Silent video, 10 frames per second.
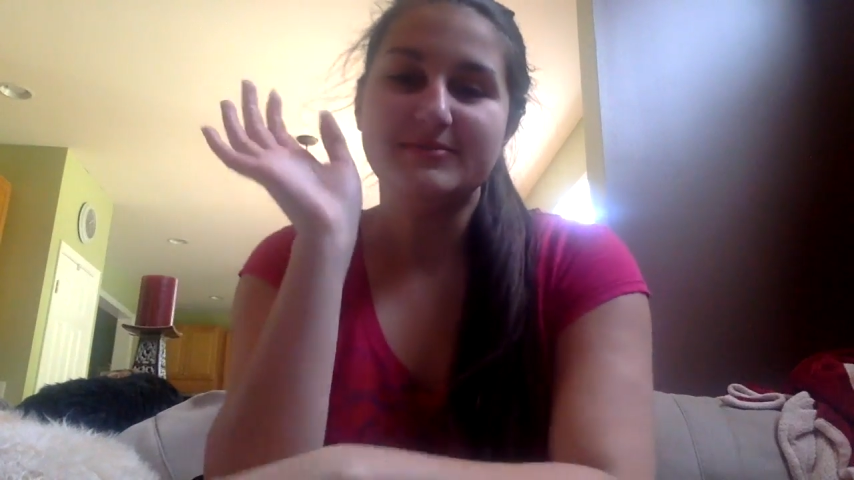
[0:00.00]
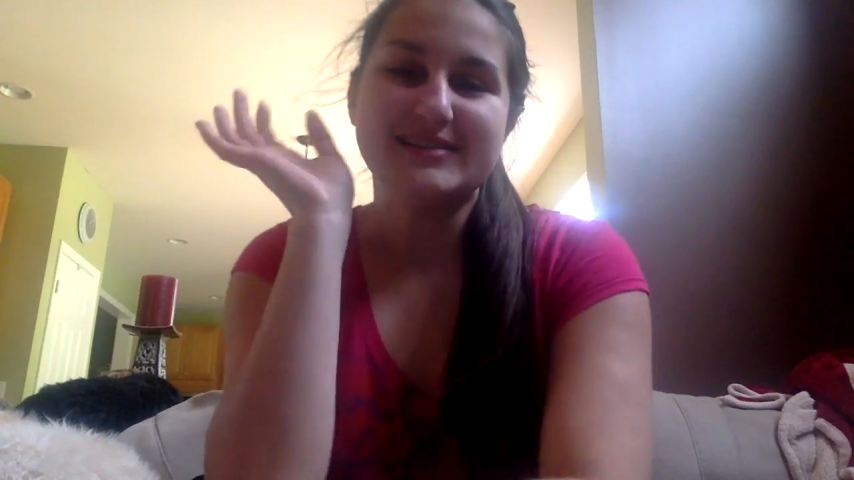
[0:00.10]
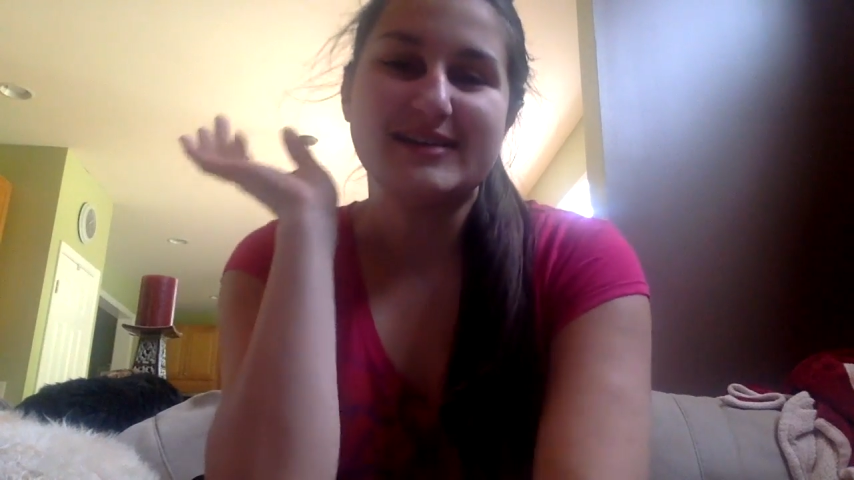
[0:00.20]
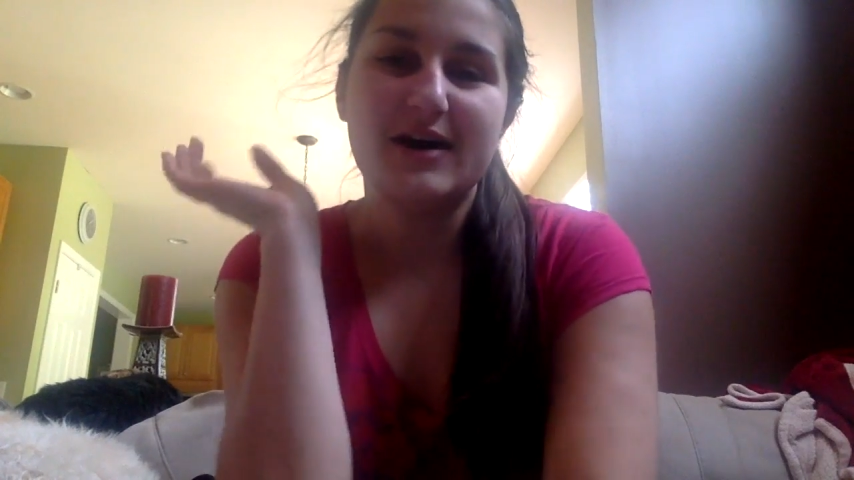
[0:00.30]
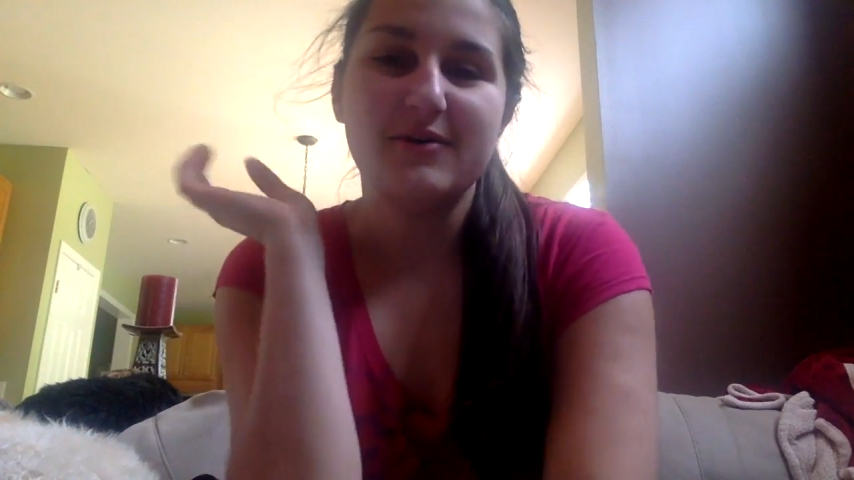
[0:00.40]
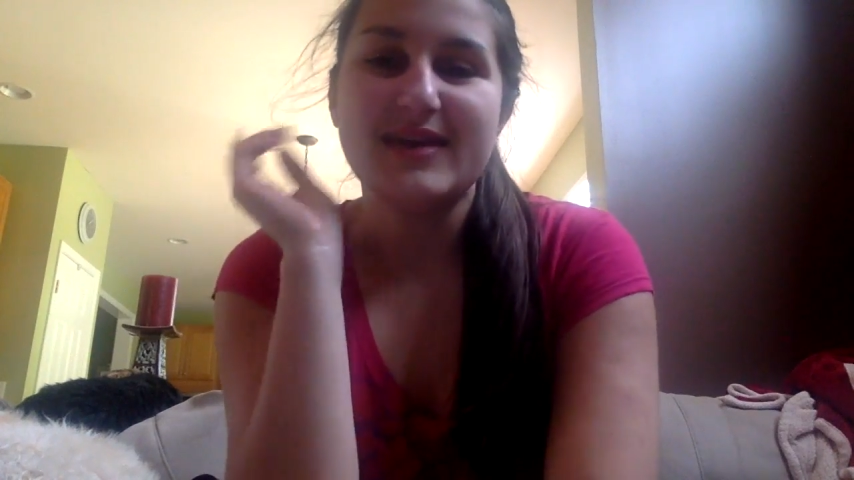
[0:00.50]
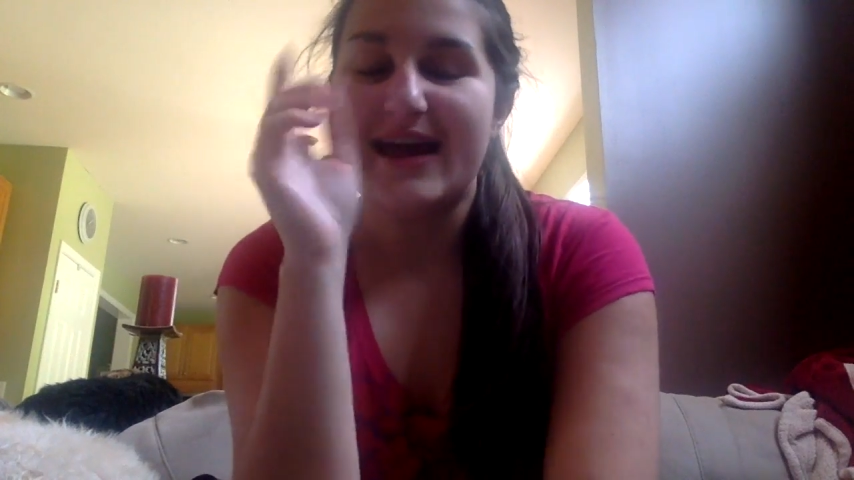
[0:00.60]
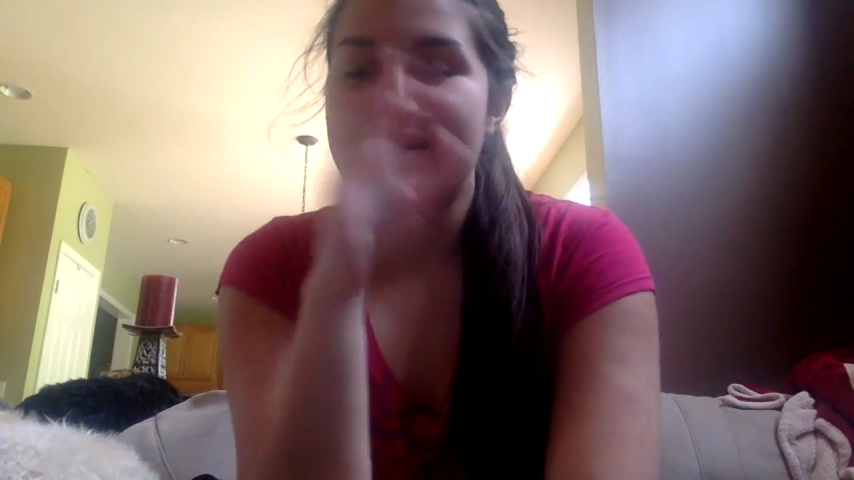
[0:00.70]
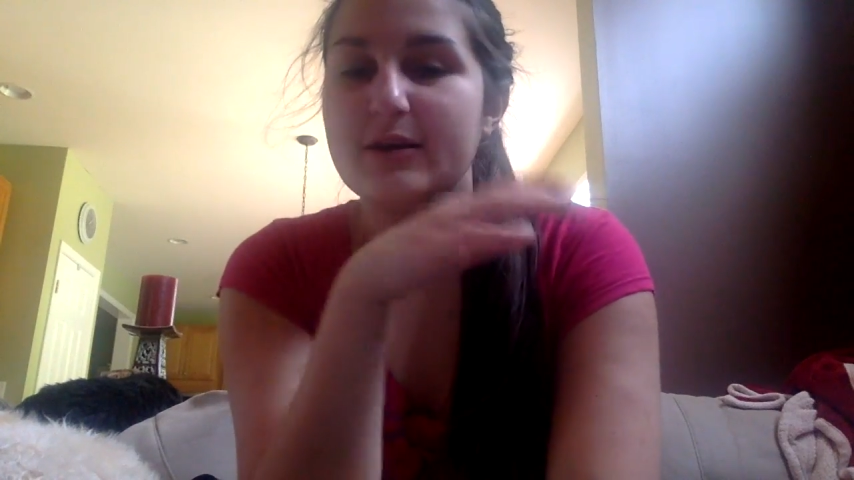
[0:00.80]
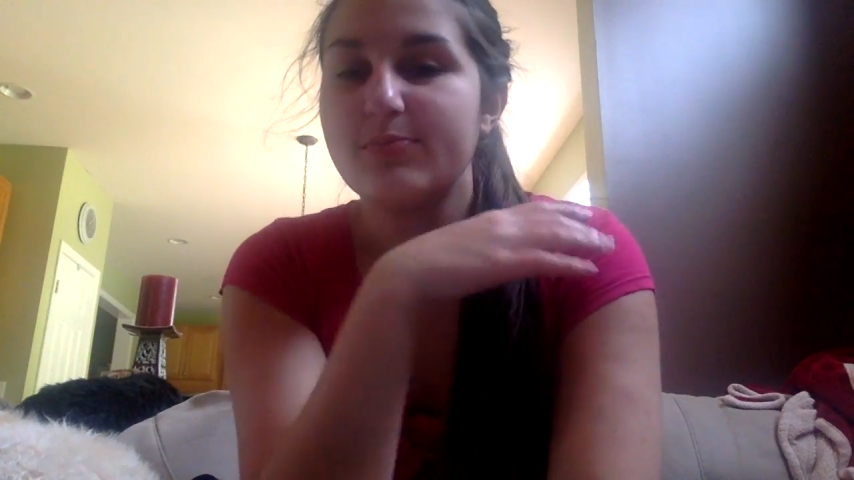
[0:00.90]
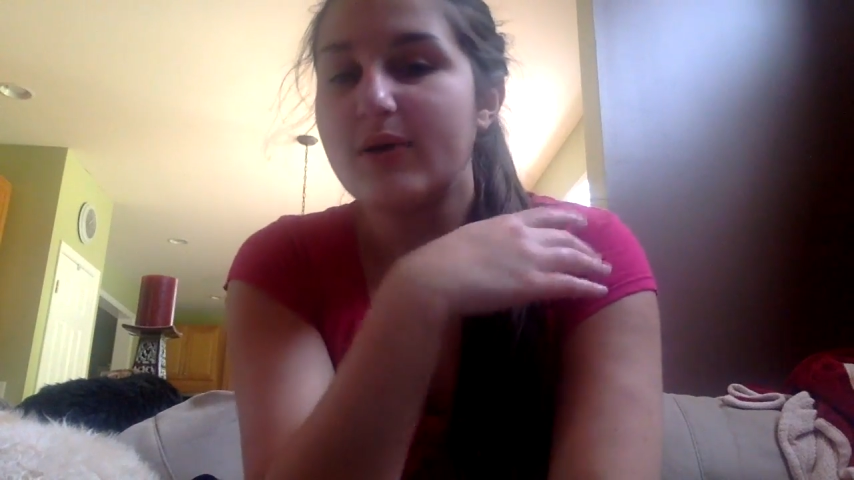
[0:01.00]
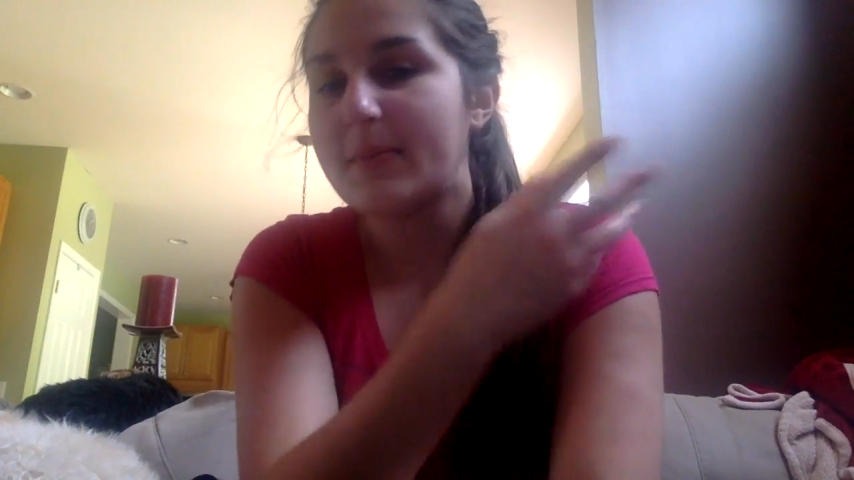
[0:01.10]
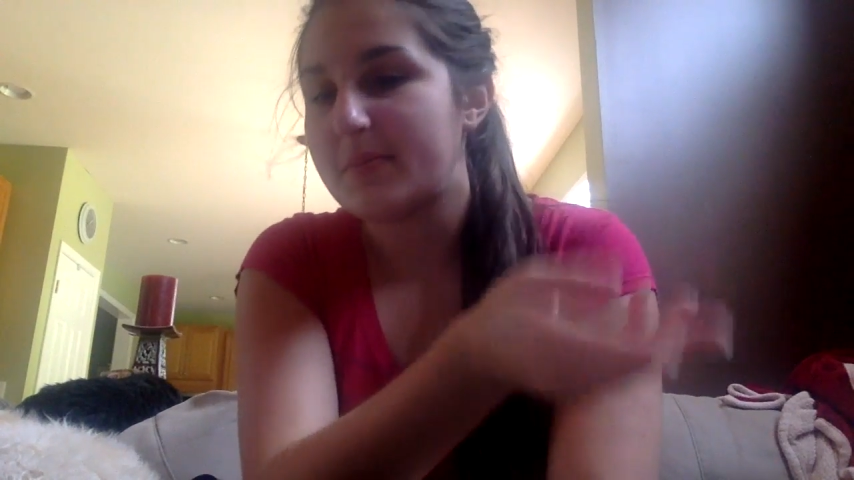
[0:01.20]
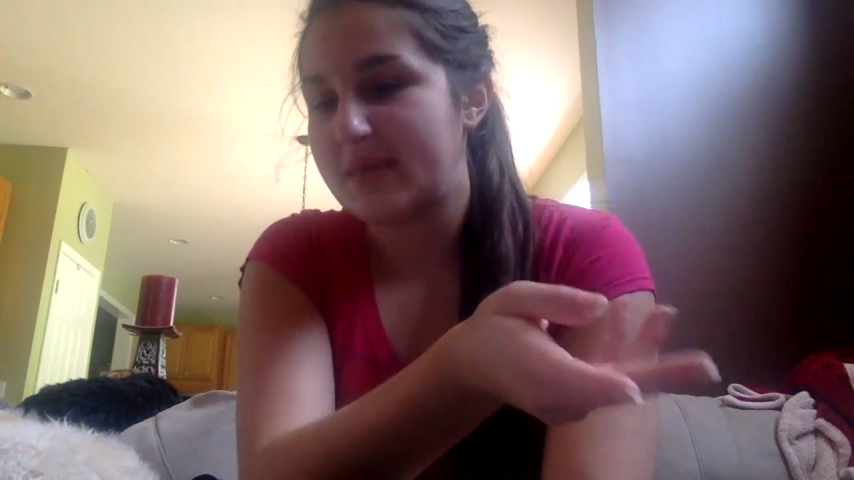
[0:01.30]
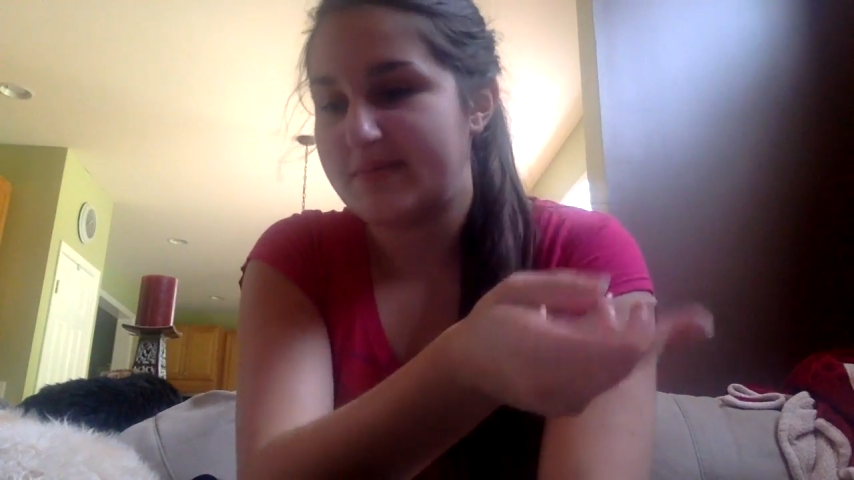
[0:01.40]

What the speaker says: So yeah, it'll probably